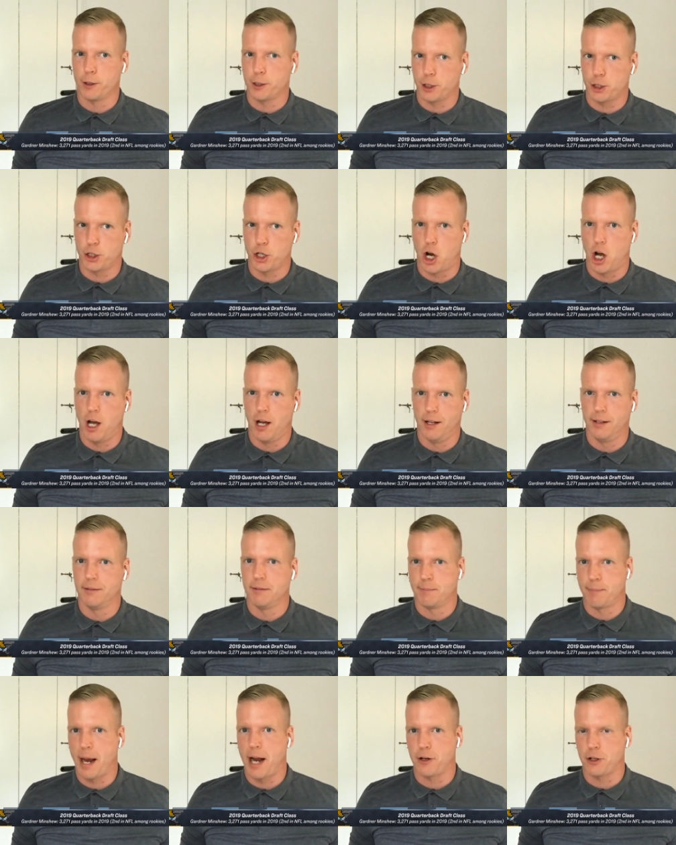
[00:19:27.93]

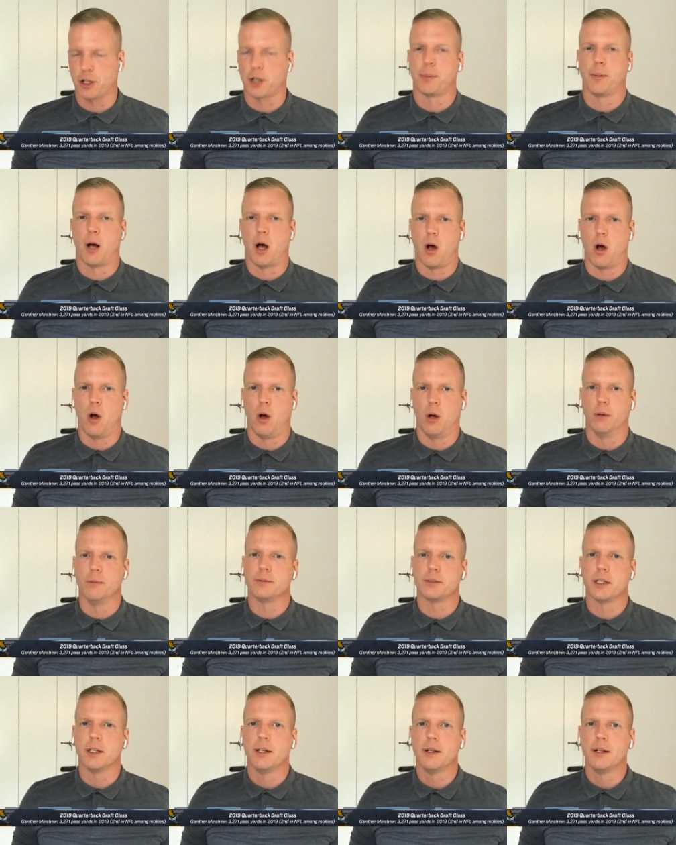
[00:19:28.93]
Deshaun, Patrick Mahomes.